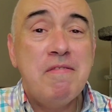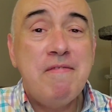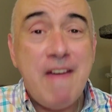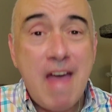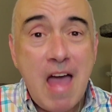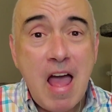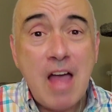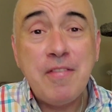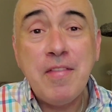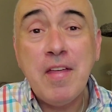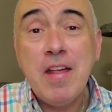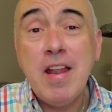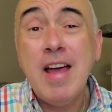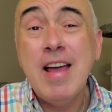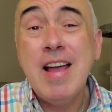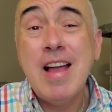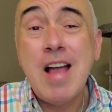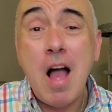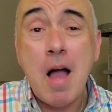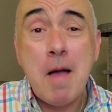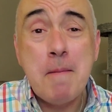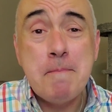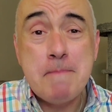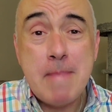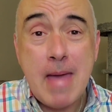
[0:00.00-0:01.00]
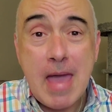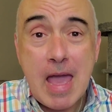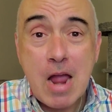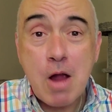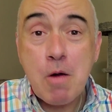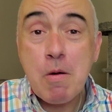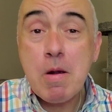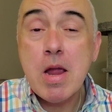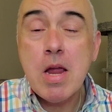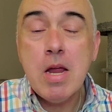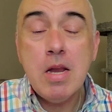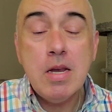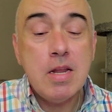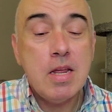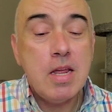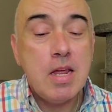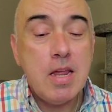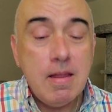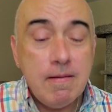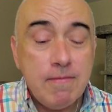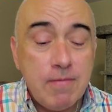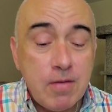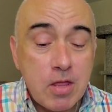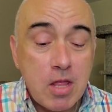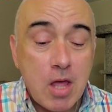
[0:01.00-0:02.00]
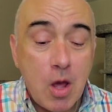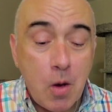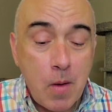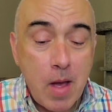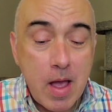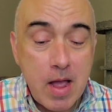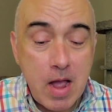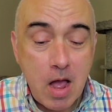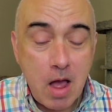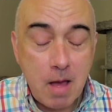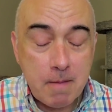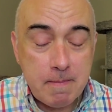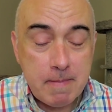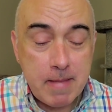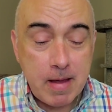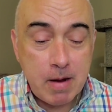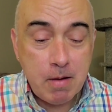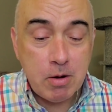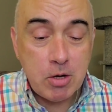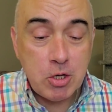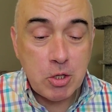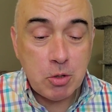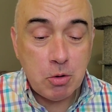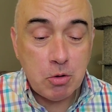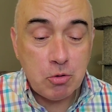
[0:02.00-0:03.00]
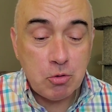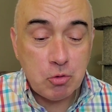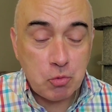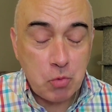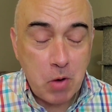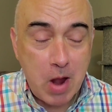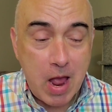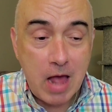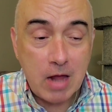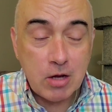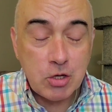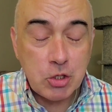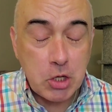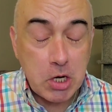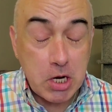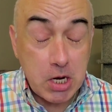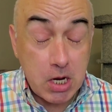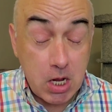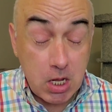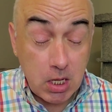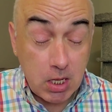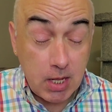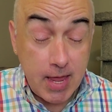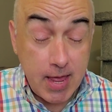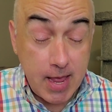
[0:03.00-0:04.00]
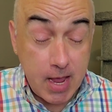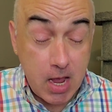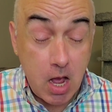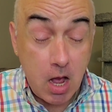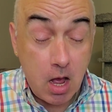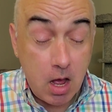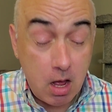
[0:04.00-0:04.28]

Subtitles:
So the fact that I got married, even though I got married to a tragic,